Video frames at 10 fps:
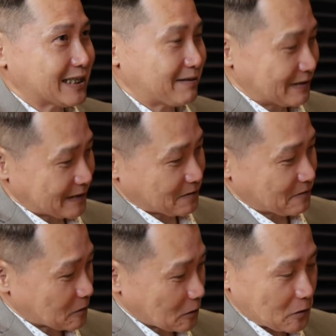Yeah, but this
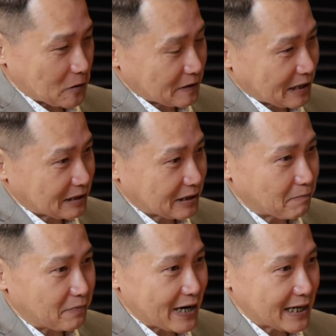feels so good and the
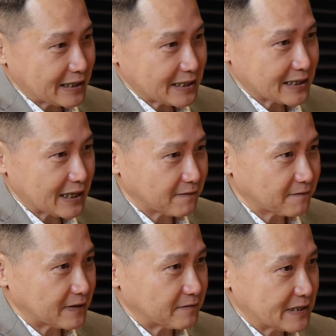brand itself
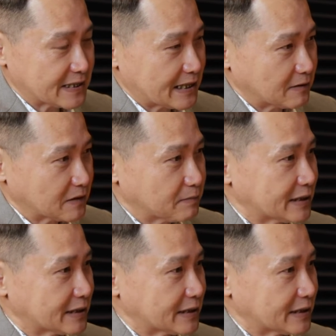resounds.